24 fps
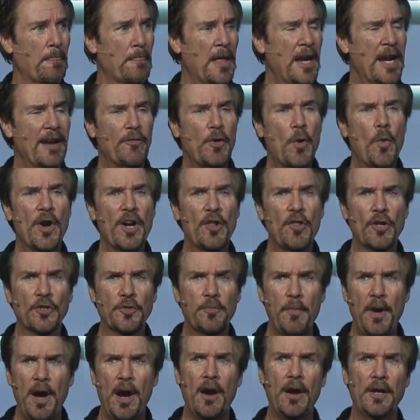And every one of
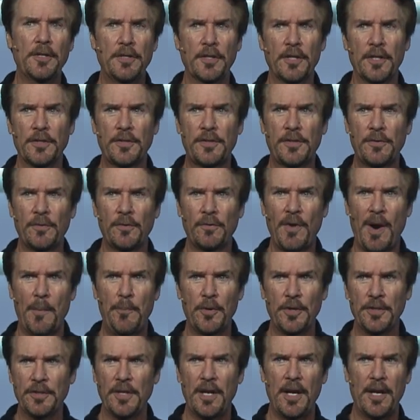those marriages
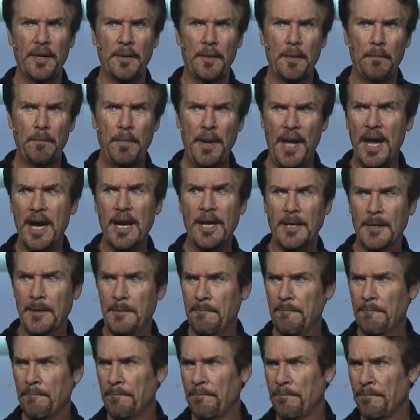represent pain.
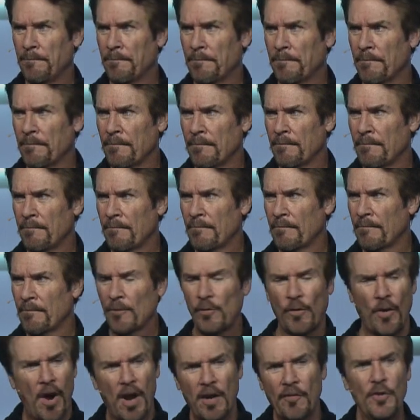
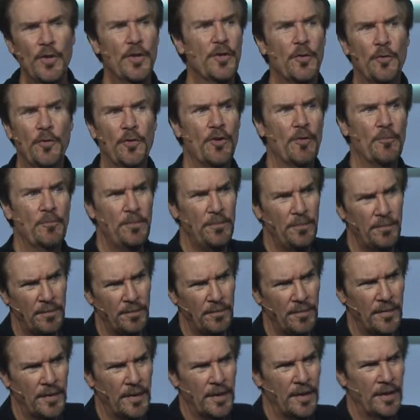For all of you in the room
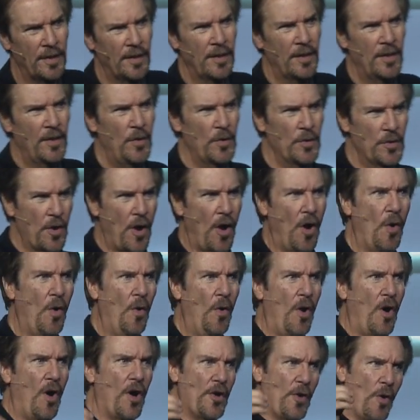who know
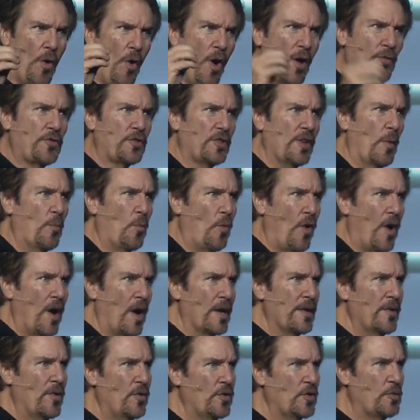or know of
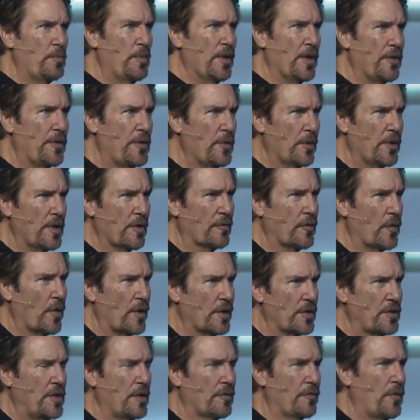someone who's been through a
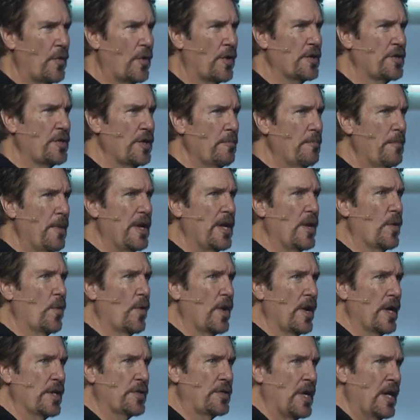divorce, divorce in many
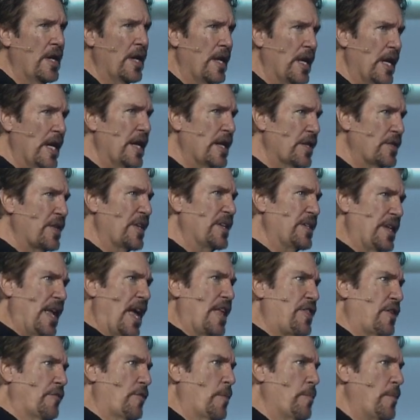ways, it is a
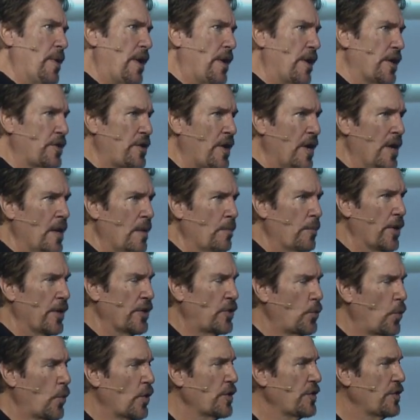death of a marriage, but
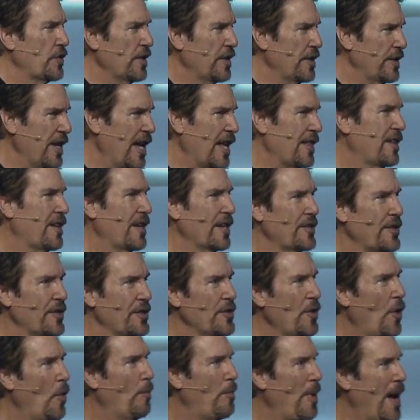it's worse than death because there's
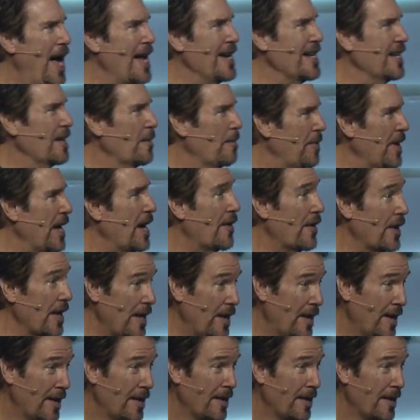no body to bury.